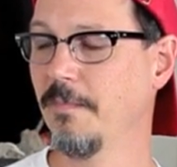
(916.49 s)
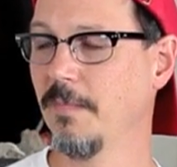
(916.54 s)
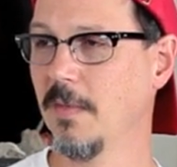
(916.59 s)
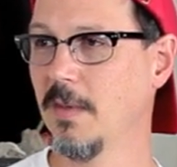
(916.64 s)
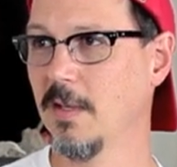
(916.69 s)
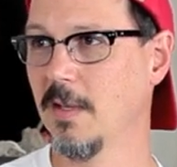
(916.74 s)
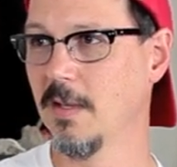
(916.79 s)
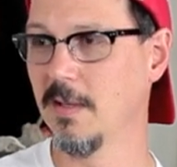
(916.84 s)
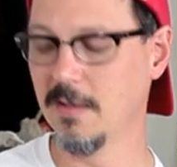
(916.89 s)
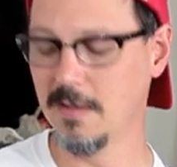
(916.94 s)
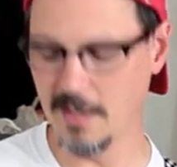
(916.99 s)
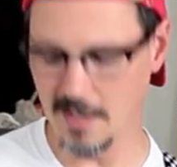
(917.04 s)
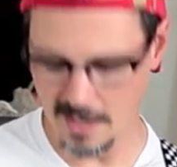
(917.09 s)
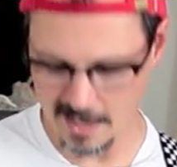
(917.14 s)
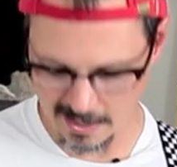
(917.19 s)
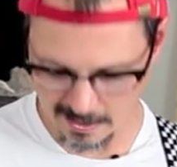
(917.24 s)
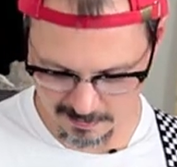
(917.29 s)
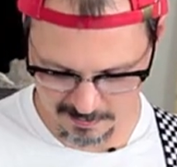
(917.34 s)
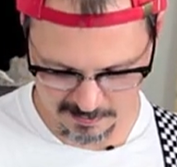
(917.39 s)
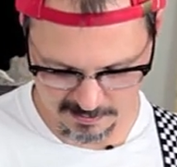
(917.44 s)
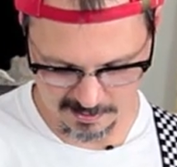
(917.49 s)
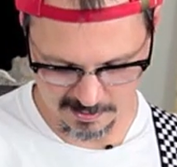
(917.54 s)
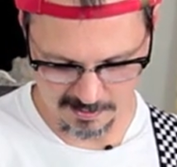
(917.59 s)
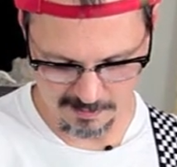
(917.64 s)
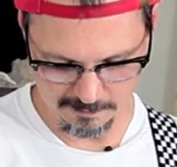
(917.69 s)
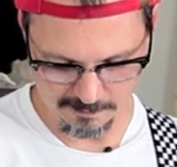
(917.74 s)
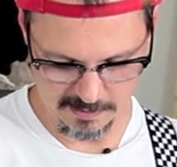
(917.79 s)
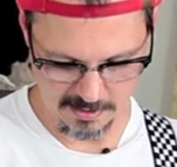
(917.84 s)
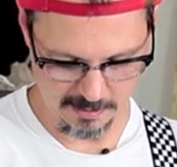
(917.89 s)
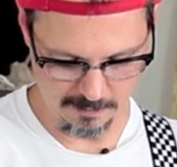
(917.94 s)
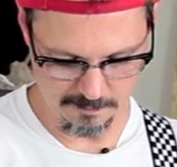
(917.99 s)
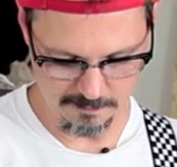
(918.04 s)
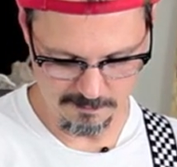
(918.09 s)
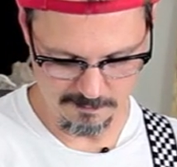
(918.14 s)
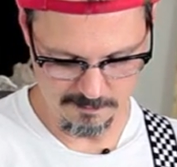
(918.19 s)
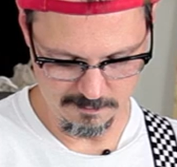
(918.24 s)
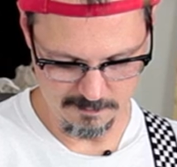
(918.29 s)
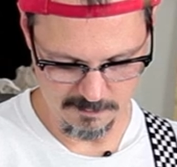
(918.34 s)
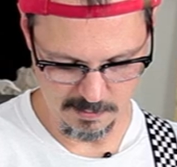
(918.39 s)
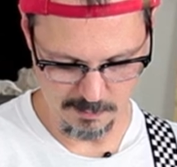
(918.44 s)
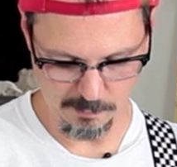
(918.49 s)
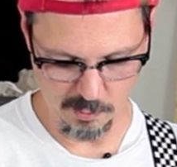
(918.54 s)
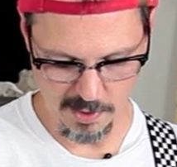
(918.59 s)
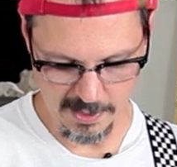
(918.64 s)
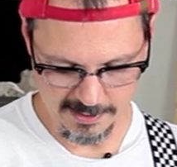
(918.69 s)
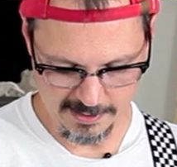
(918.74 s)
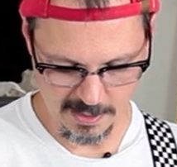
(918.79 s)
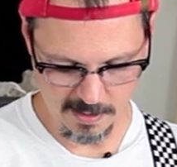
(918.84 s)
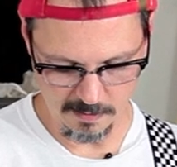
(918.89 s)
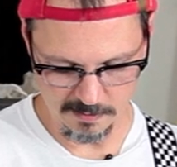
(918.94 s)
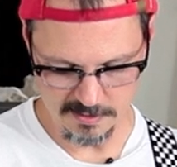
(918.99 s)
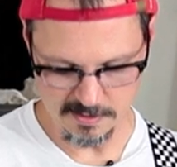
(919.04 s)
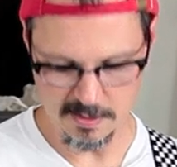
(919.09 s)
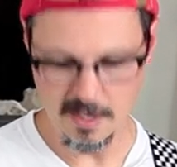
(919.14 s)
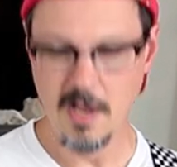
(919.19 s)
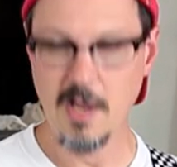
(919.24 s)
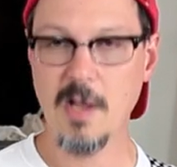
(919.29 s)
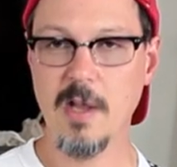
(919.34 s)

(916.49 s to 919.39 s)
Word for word: the the, uh, the the the breakouts